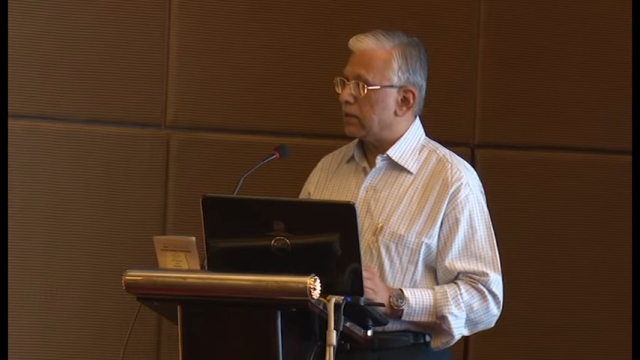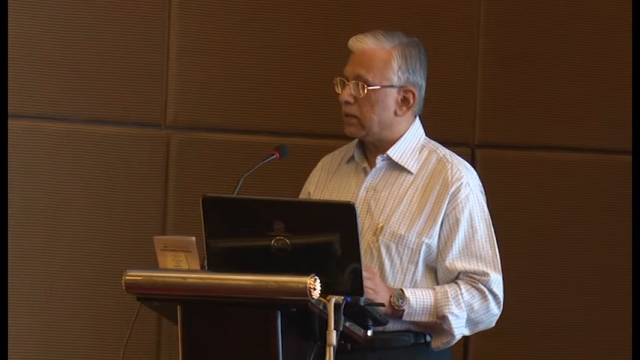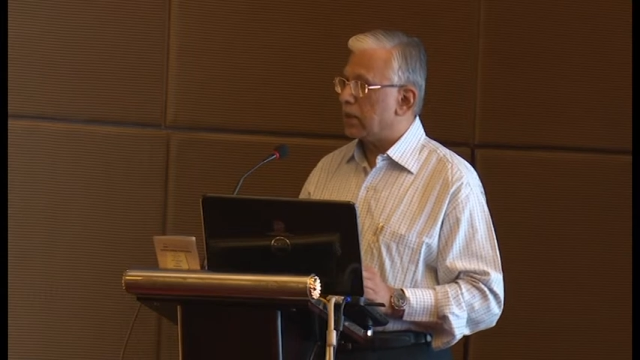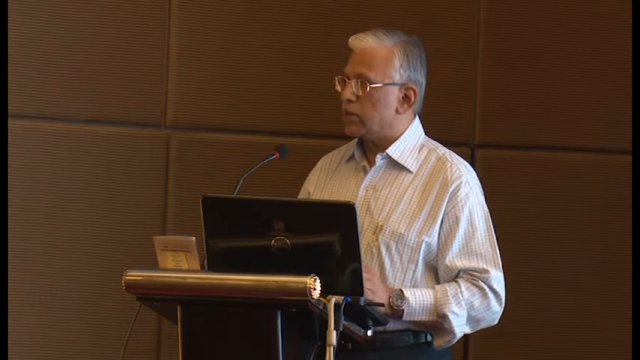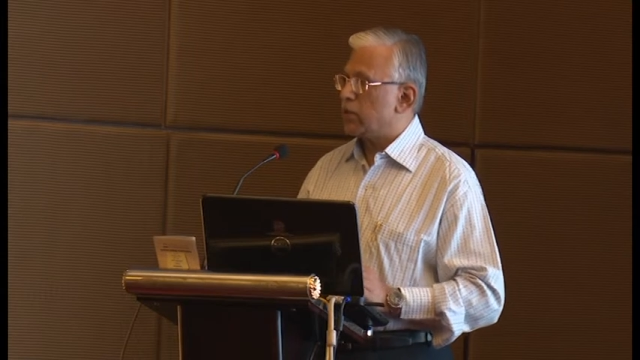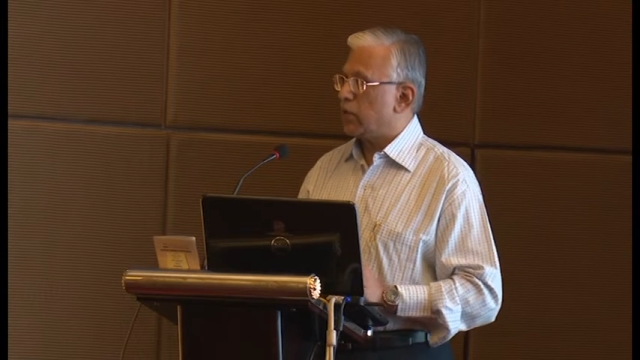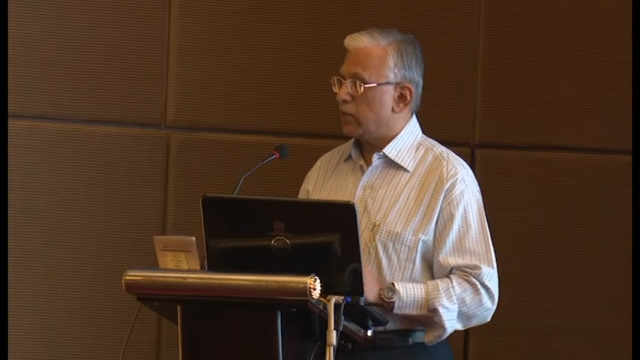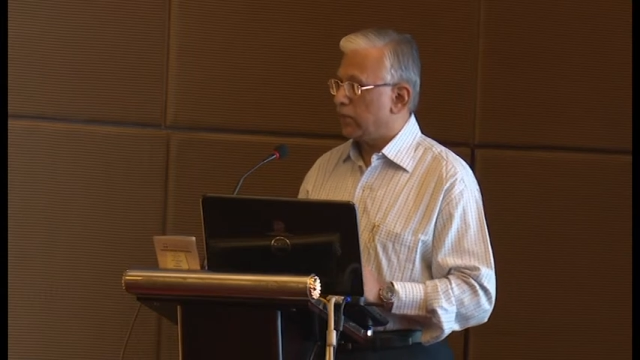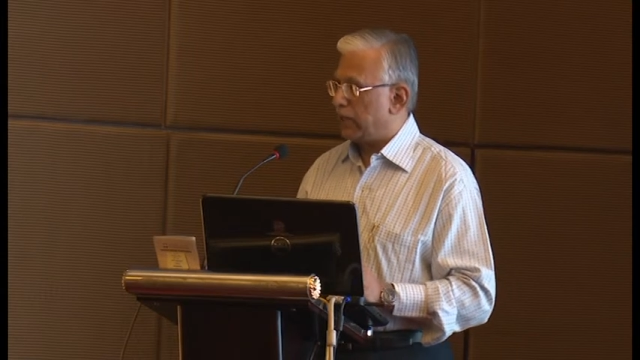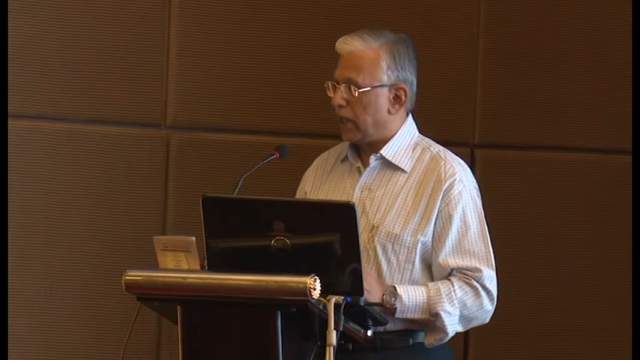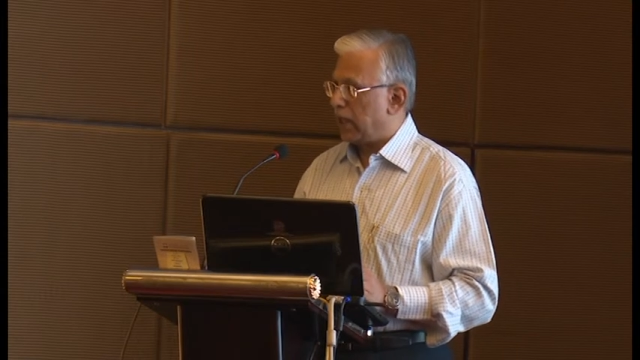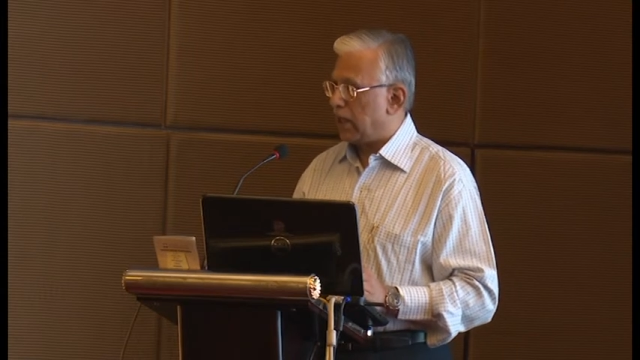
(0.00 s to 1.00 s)
There is no
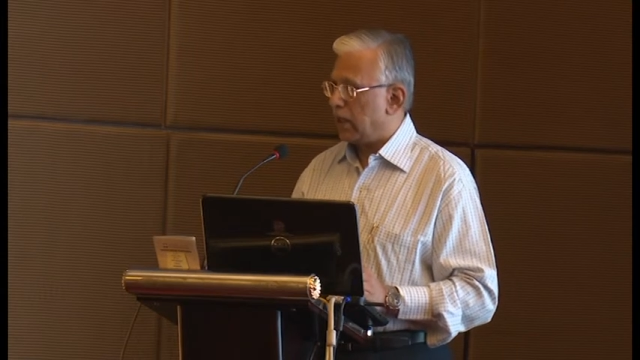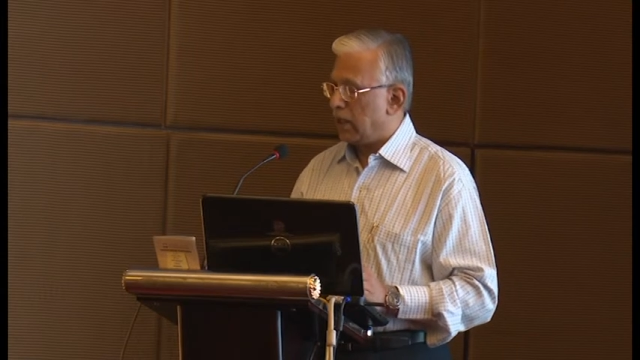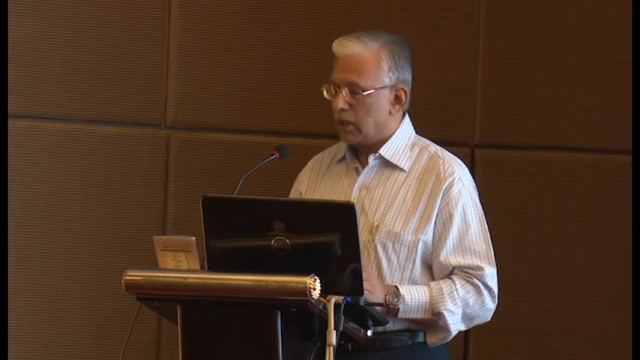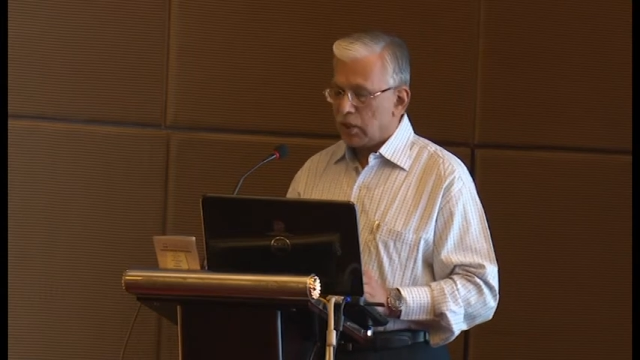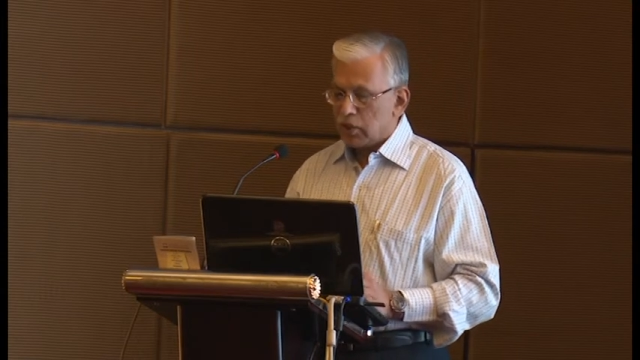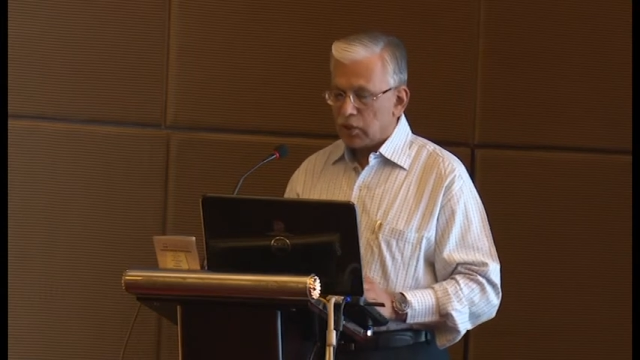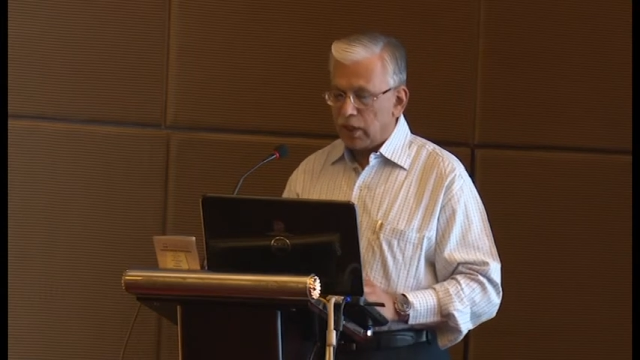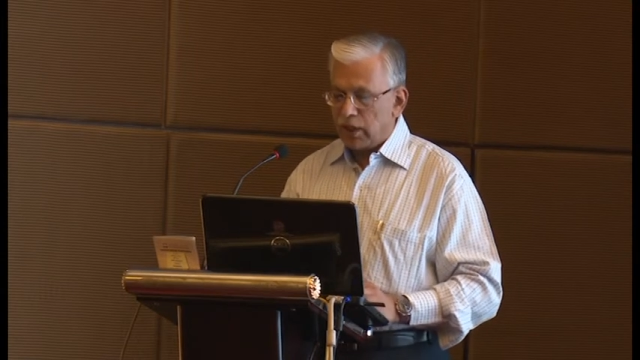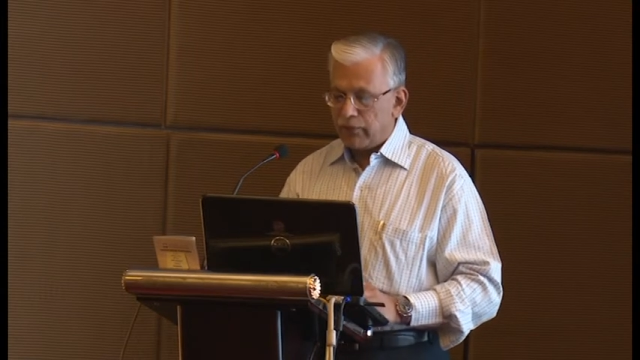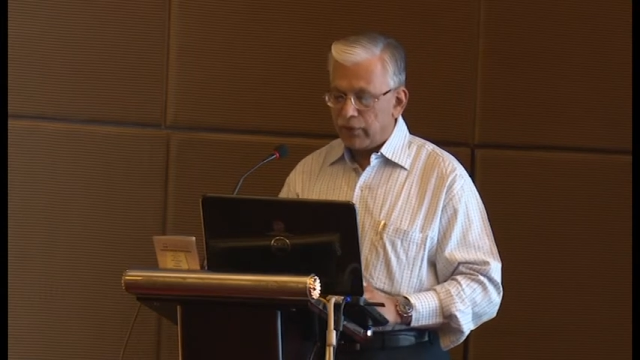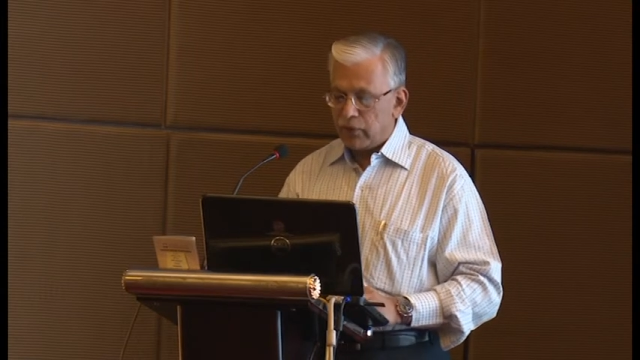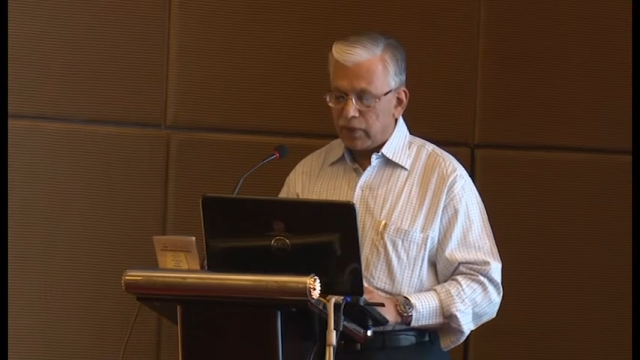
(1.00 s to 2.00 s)
way. So
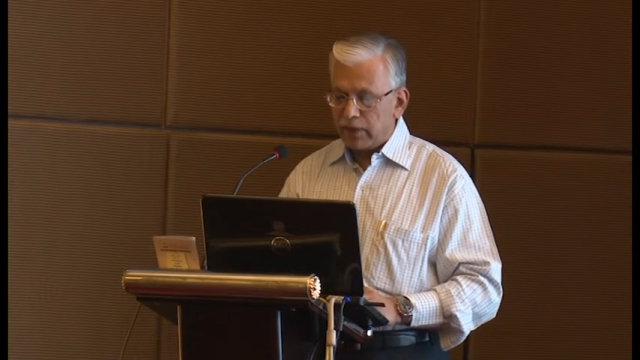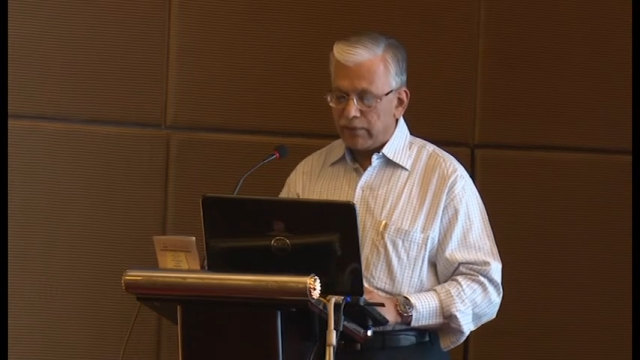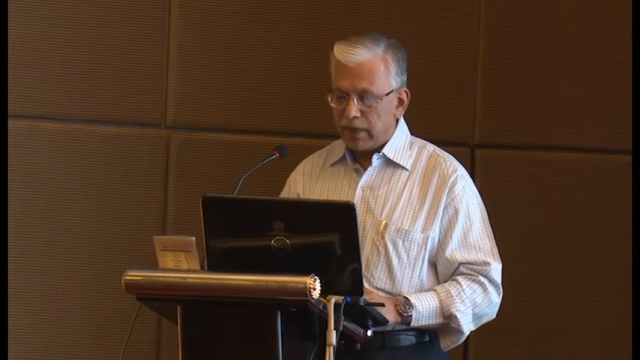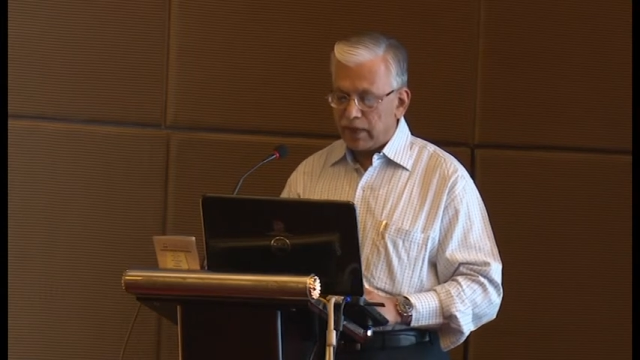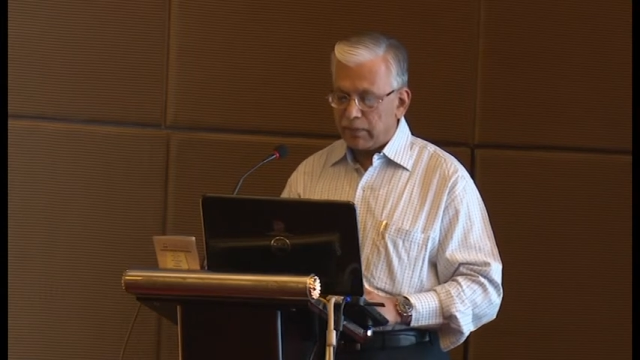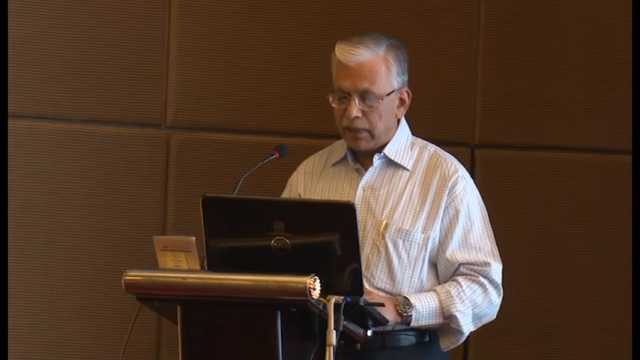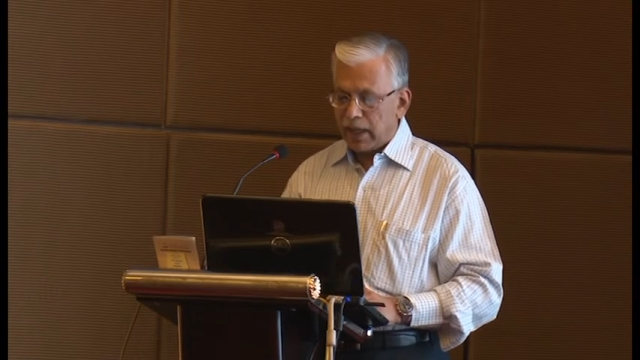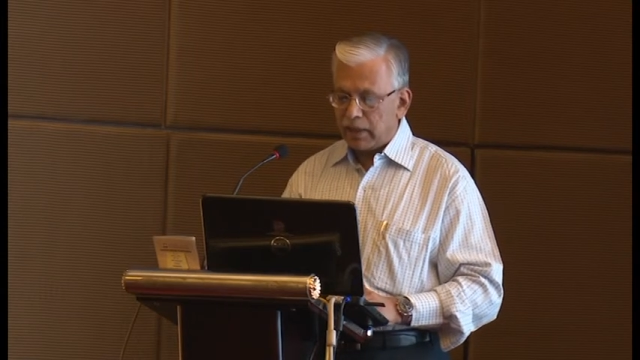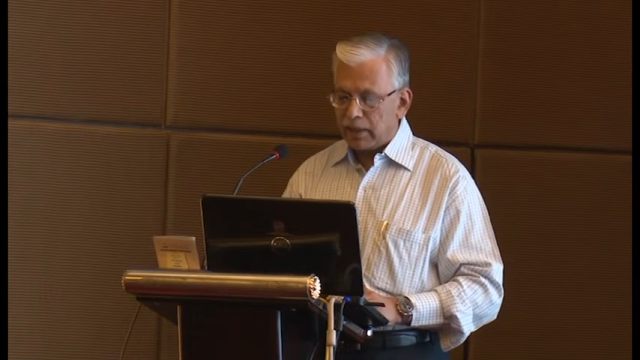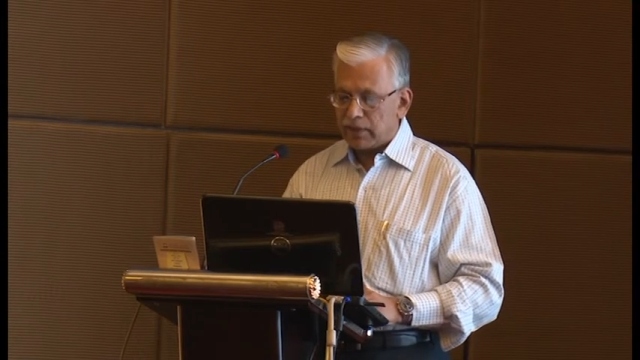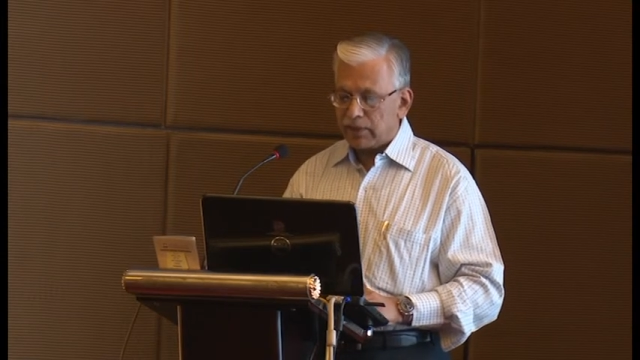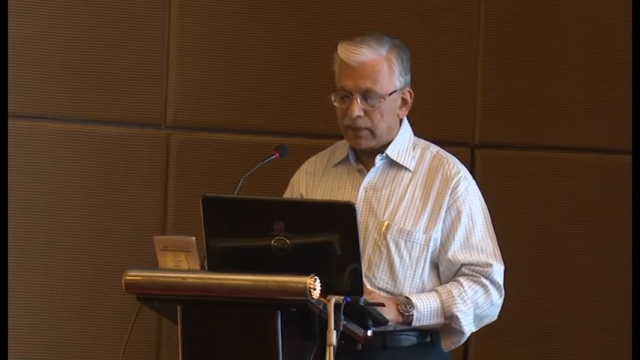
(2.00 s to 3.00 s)
if you give
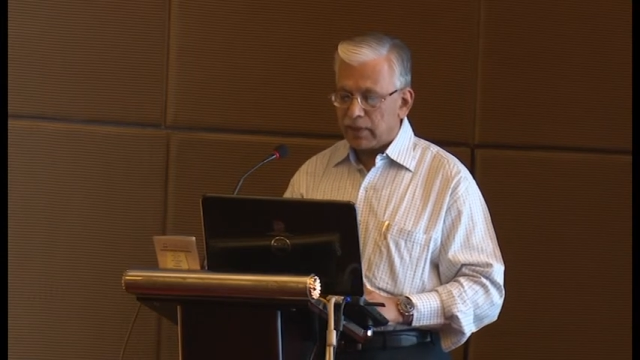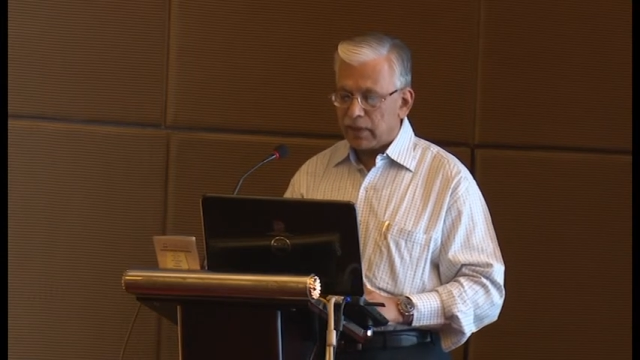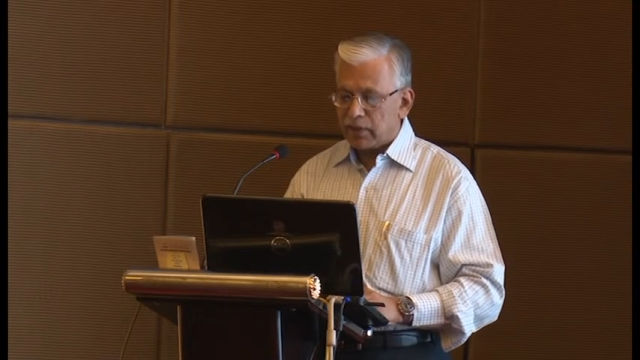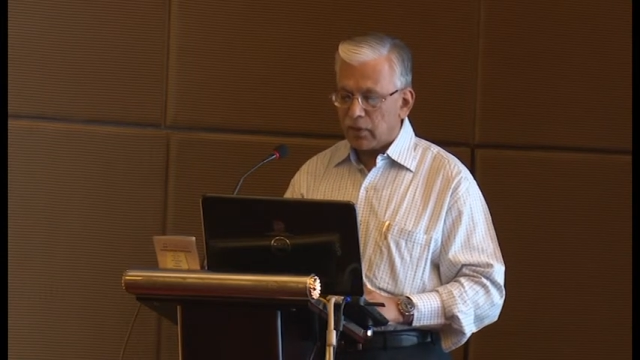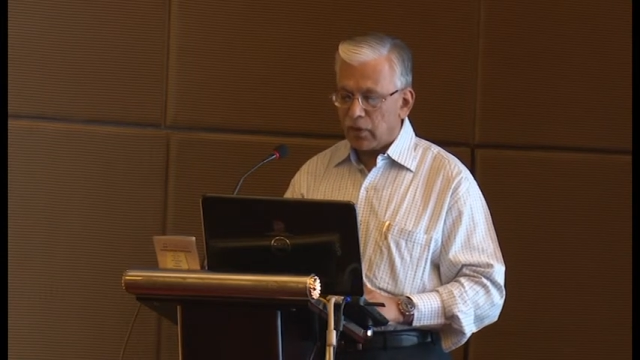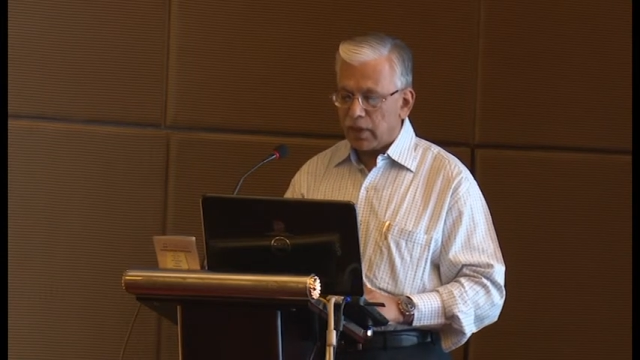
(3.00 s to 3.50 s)
antibiotics when there is